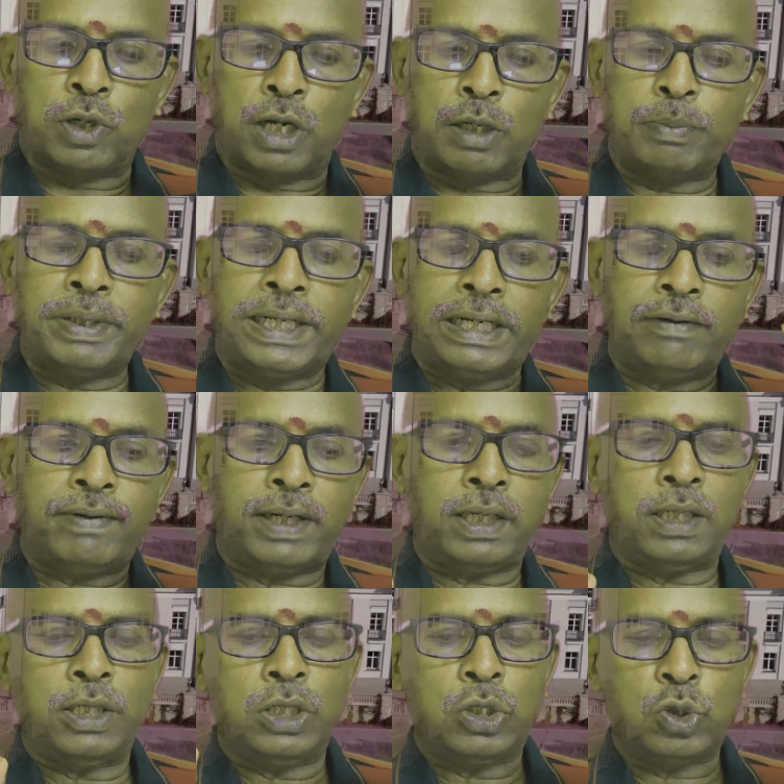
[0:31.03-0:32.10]
not be
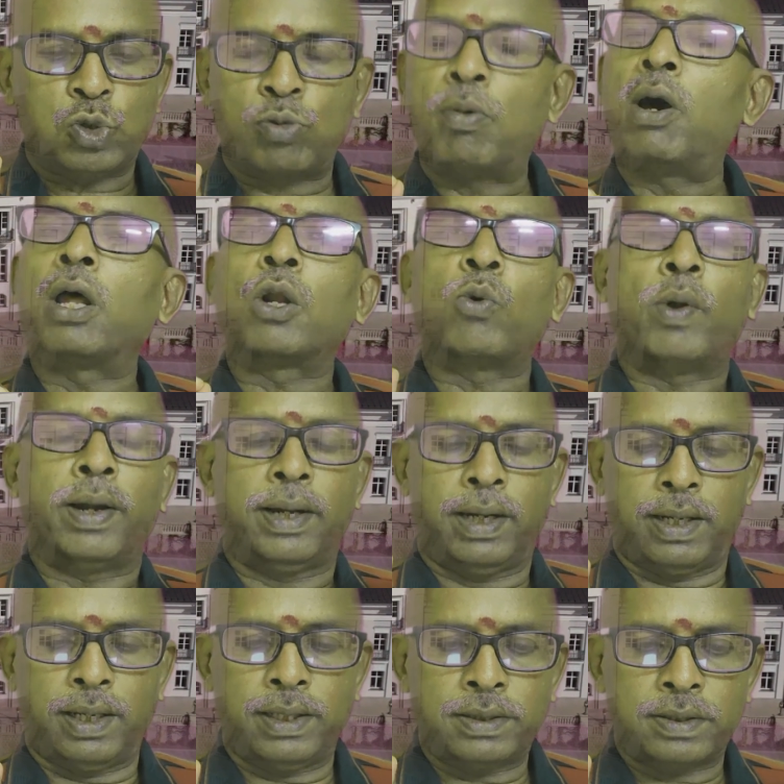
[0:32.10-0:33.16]
divided into small
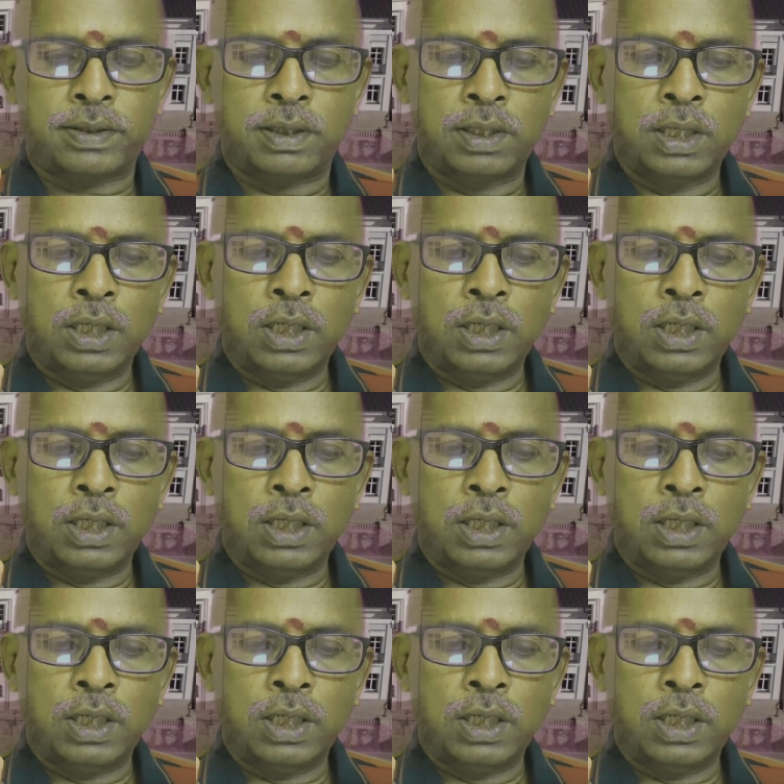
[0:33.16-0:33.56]
quantities